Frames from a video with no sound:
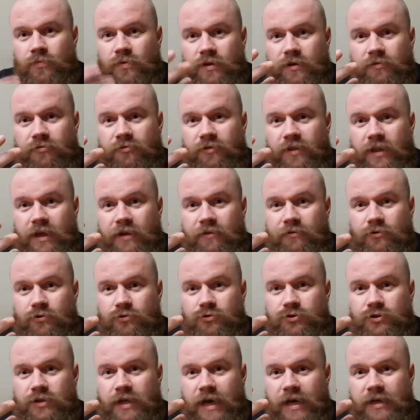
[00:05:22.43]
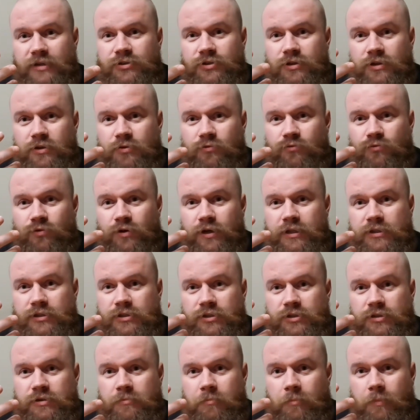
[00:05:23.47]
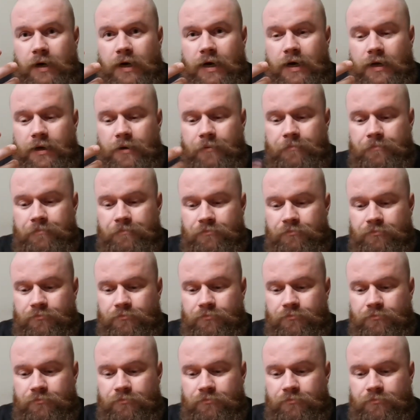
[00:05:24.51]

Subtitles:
the flavors actually reach my